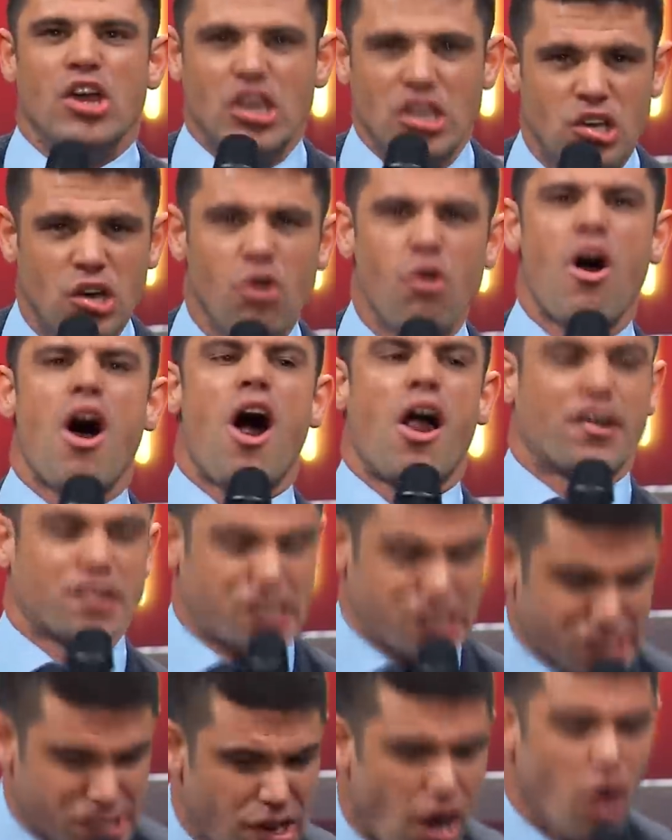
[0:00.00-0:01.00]
You are
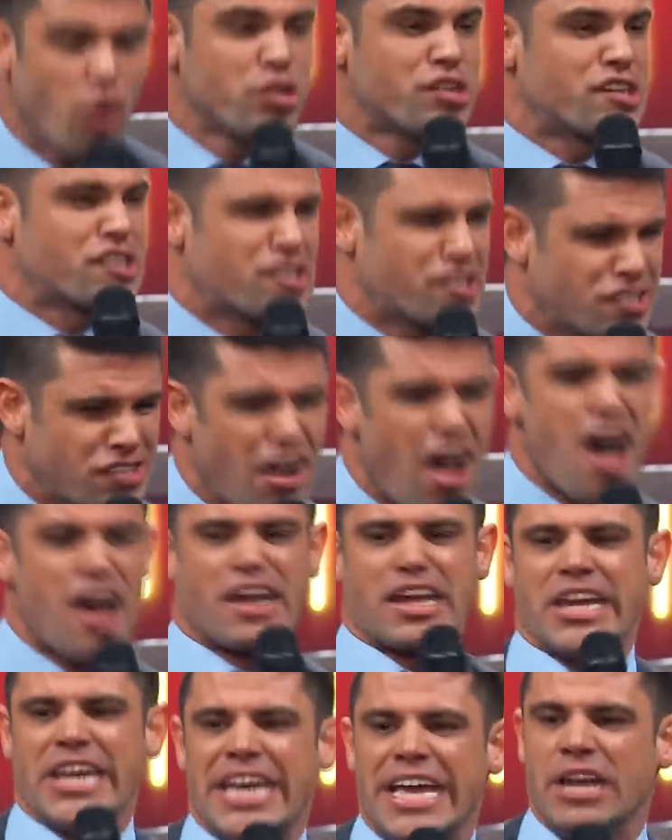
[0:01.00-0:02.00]
so
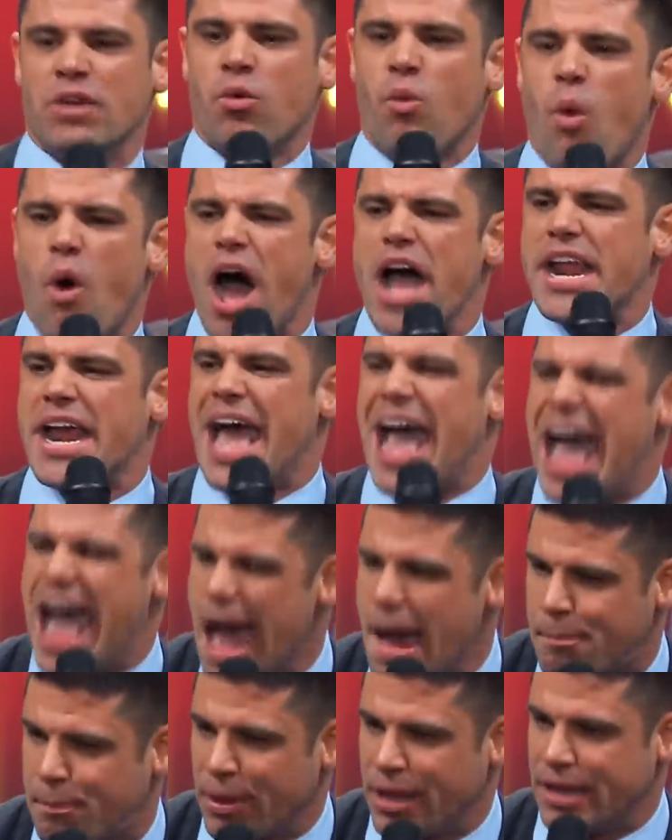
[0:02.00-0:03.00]
stuck in what
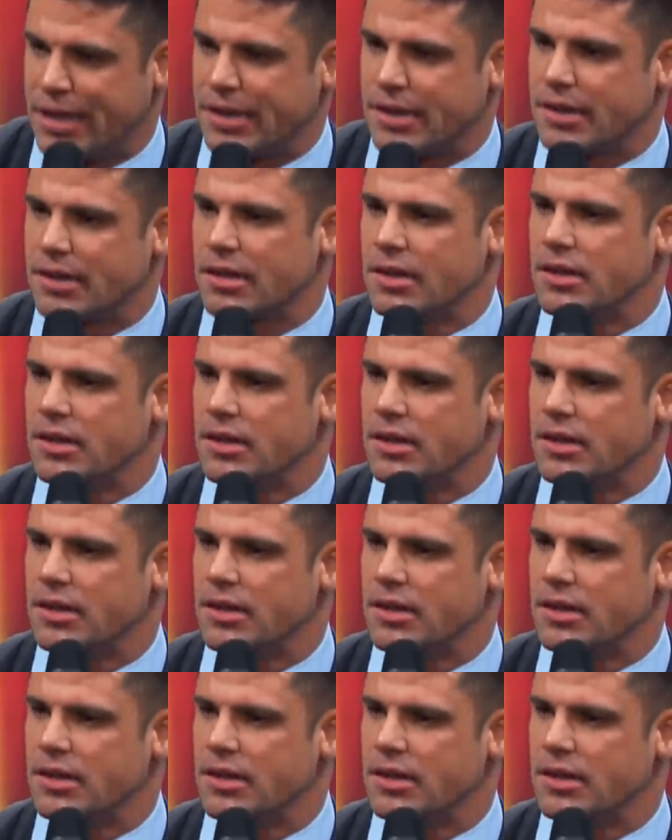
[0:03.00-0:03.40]
happened